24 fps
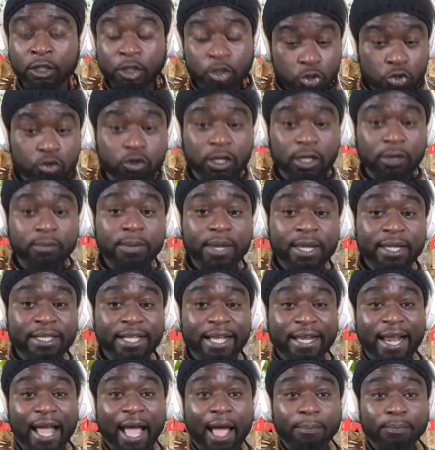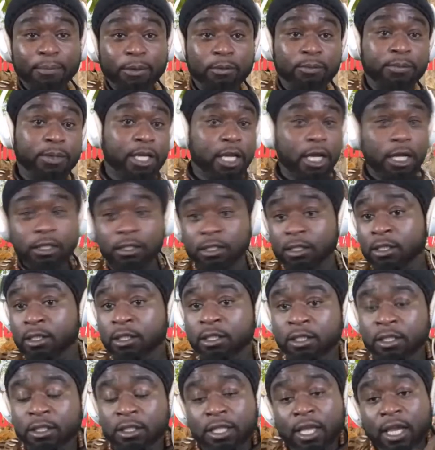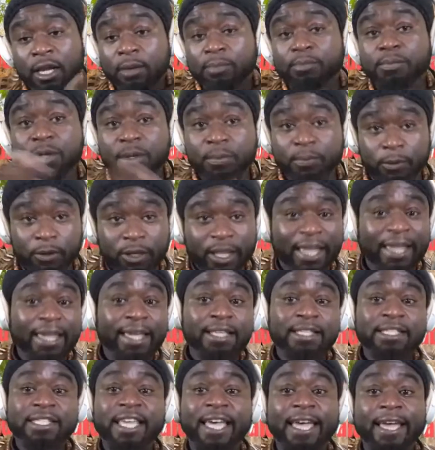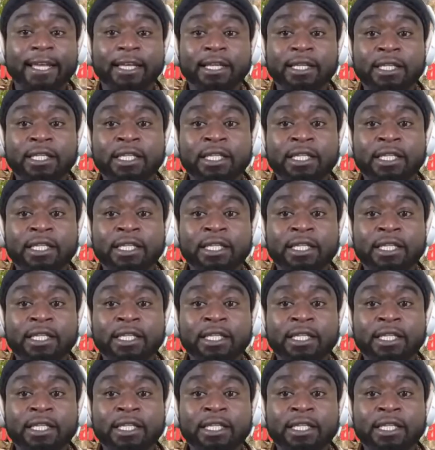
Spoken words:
you can make that happen because there are people, like I said,